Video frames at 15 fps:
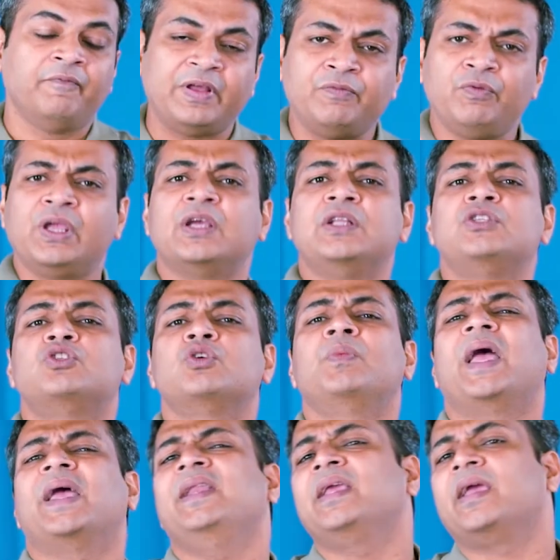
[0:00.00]
When we consume
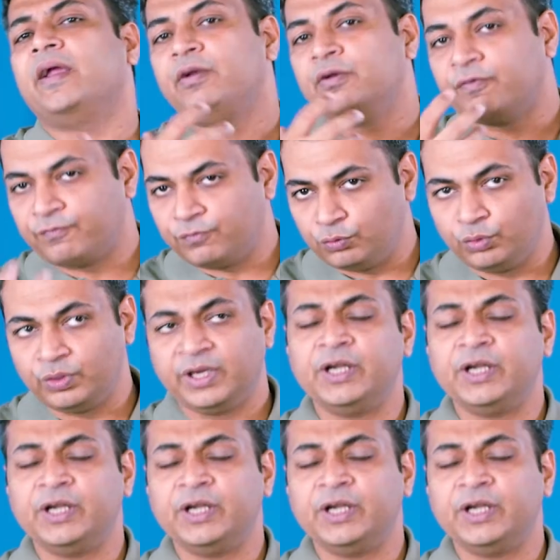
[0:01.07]
any kind of food,